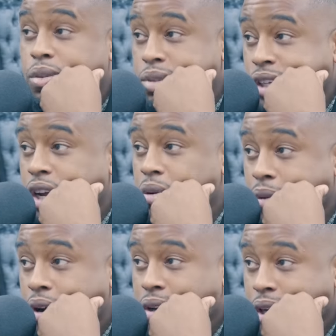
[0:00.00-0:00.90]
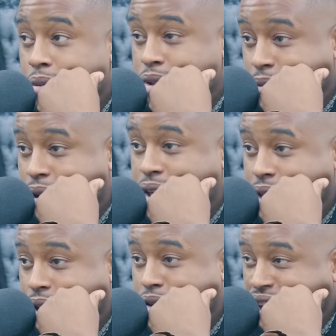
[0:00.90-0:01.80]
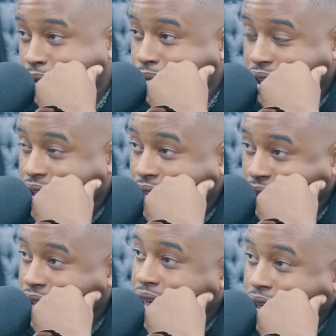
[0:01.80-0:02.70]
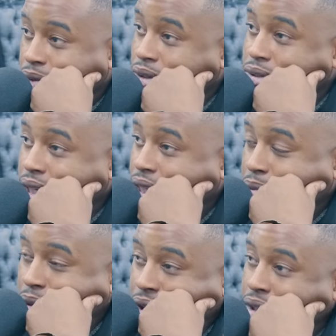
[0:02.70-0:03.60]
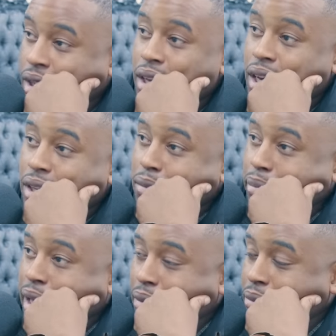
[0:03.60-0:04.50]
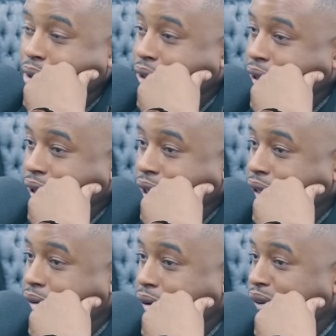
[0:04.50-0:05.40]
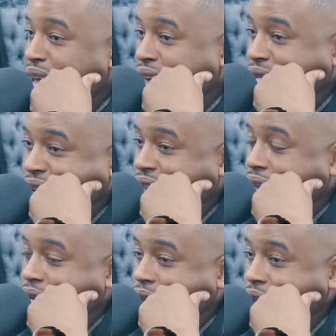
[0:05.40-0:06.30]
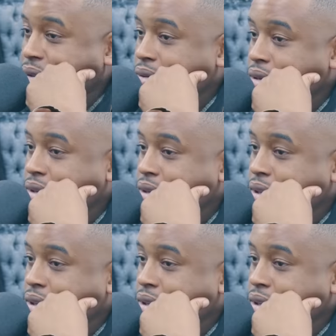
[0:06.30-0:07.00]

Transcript: He was a dope boy. He was a big nigga. He had a million dollars. Once you got that money and to play with, you could fall off a thousand times and